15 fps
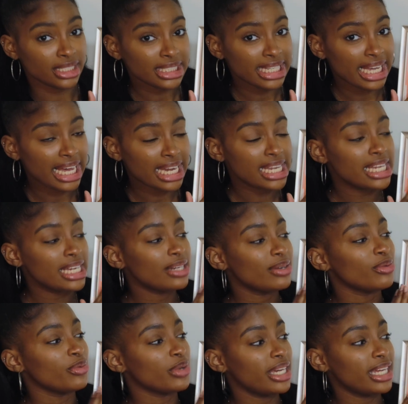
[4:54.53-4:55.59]
a look at
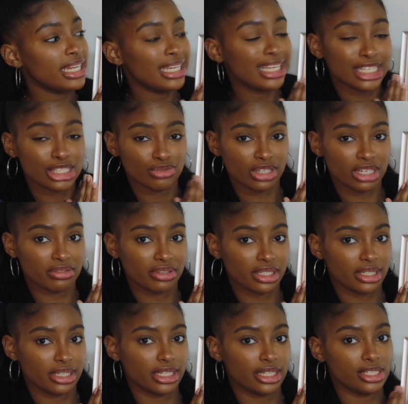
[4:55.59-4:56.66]
it. Read it, it's really,
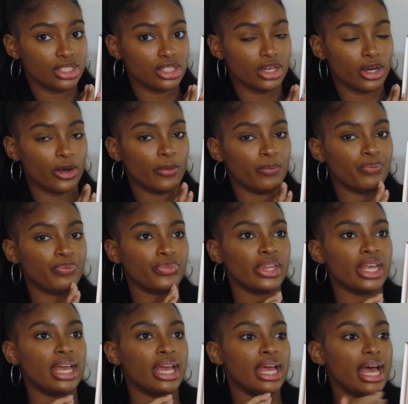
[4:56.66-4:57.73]
really good. So
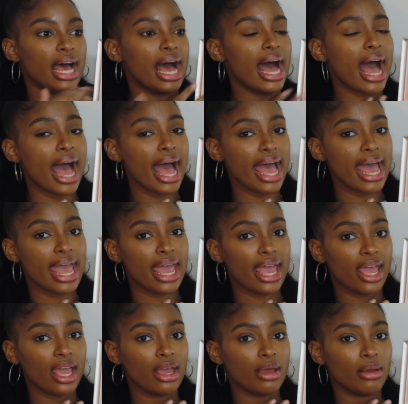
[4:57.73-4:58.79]

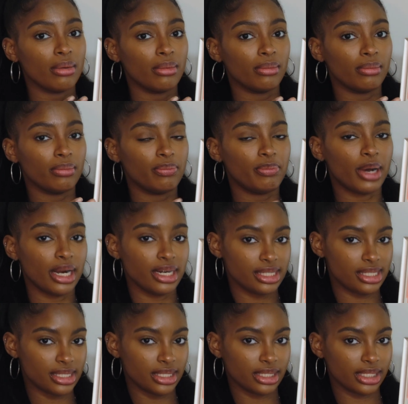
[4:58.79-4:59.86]
I
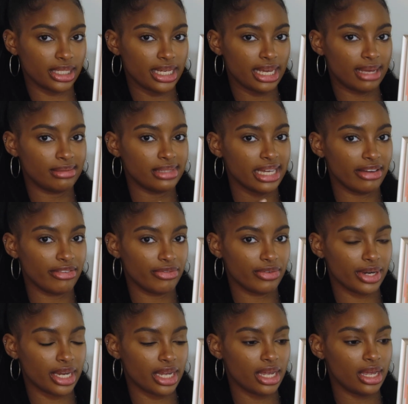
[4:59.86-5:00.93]
personally am
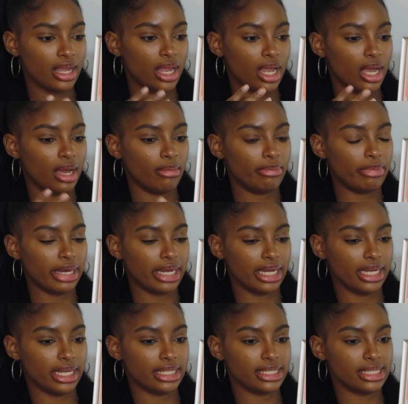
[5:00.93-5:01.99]
debt-free.
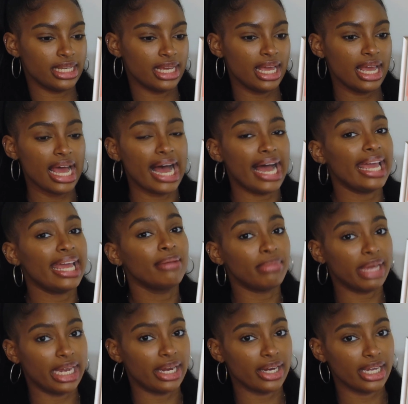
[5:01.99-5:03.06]
but I am
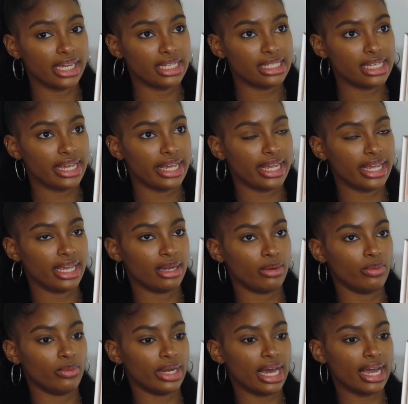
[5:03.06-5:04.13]
married, and when